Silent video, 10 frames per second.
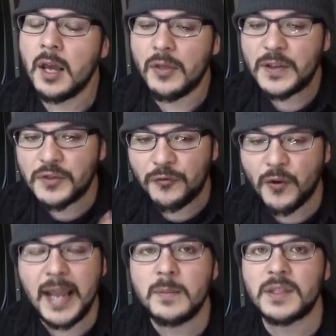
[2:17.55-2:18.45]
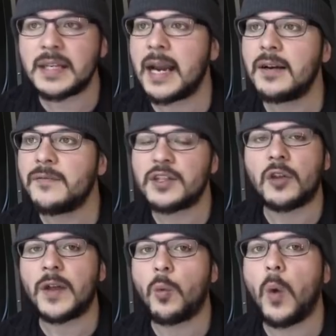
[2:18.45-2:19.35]
This frames the narrative as though
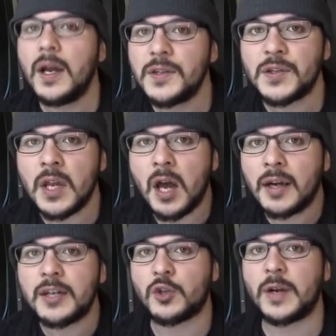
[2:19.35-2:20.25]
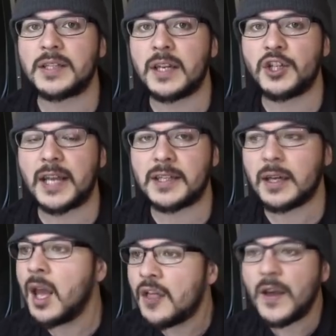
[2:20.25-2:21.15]
there was an increase in
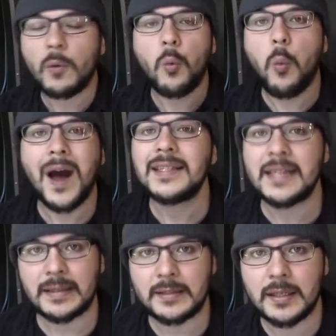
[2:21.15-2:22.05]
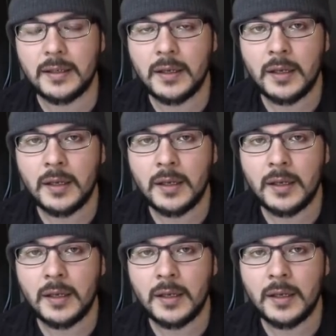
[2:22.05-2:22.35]
ingesting. There wasn't.